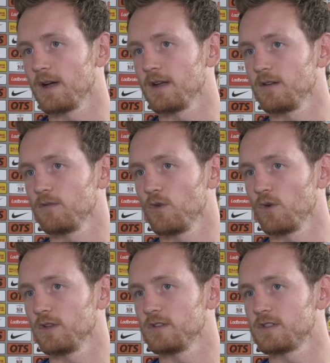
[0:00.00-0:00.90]
my
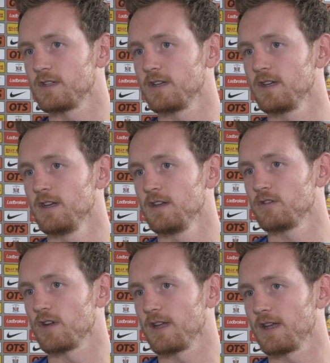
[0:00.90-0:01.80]
role is to
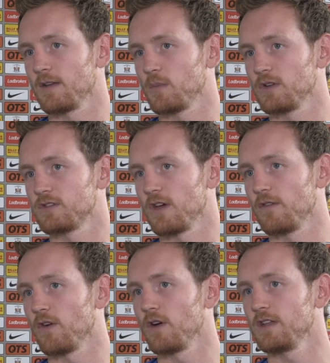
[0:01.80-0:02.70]
try and get players to
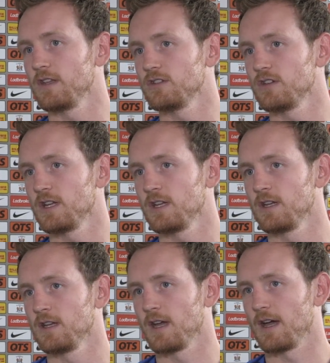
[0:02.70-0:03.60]
avoid injury,
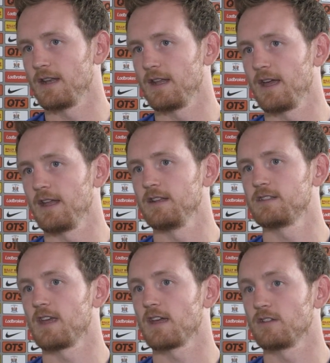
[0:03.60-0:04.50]
and then
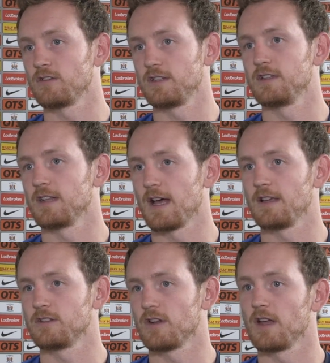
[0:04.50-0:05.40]
secondary to
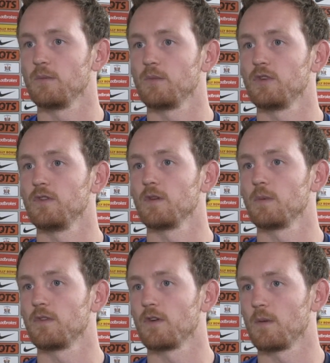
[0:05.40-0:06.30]
that is try and improve their
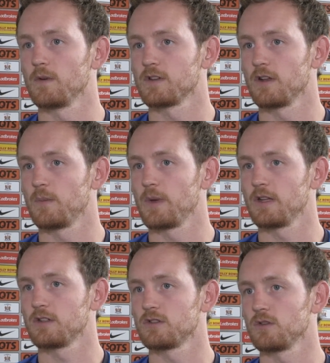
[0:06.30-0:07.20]
performance on the
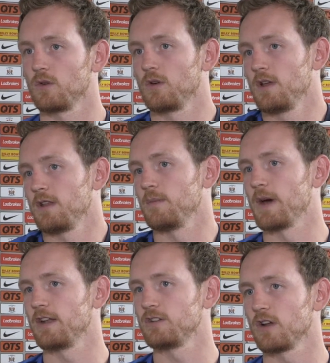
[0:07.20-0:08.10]
pitch, so the
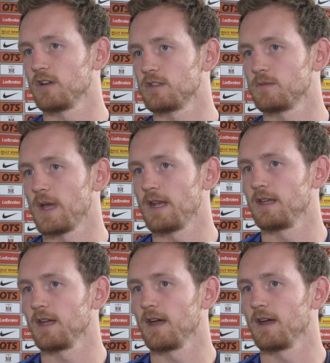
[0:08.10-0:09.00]
manager has as
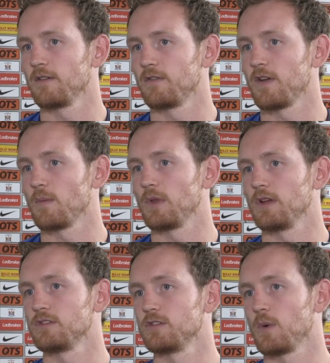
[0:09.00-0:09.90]
many fit
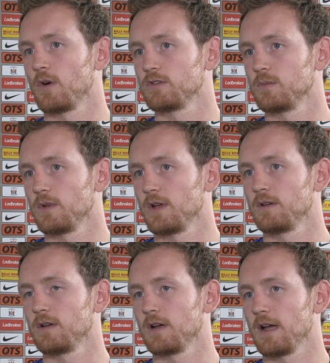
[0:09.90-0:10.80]
players as possible
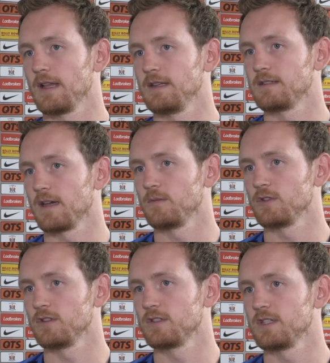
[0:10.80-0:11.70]
at any time
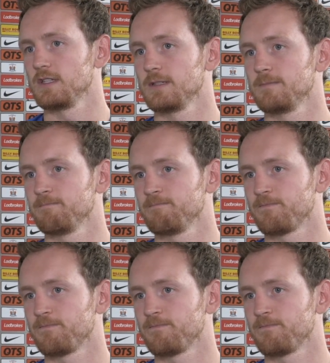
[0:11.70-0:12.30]
during the season.